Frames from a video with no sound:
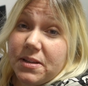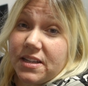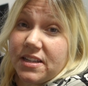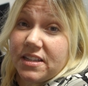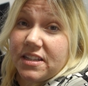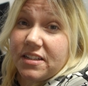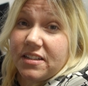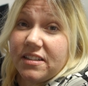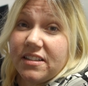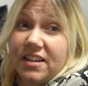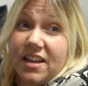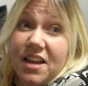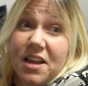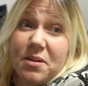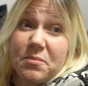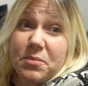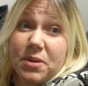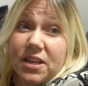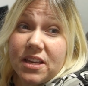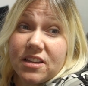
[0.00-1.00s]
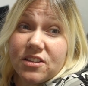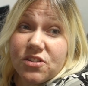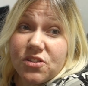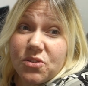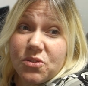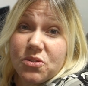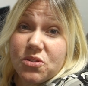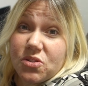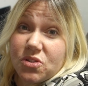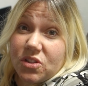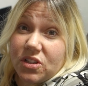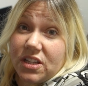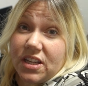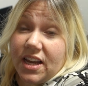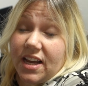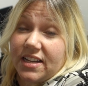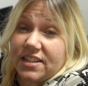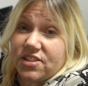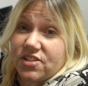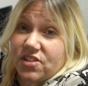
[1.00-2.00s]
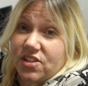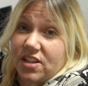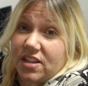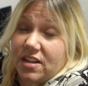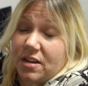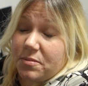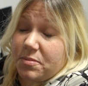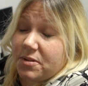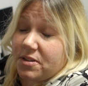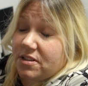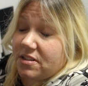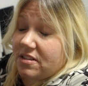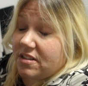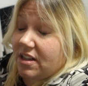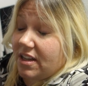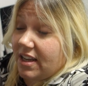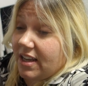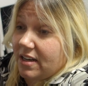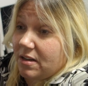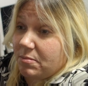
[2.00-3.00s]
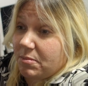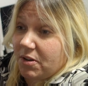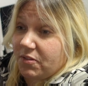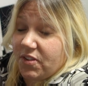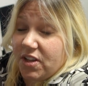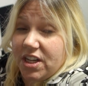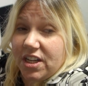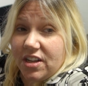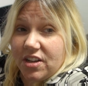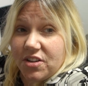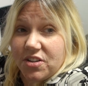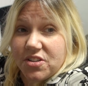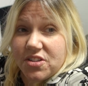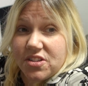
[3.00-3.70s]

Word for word: in. Yeah. Because usually I just get up and edit my videos. You used to wake up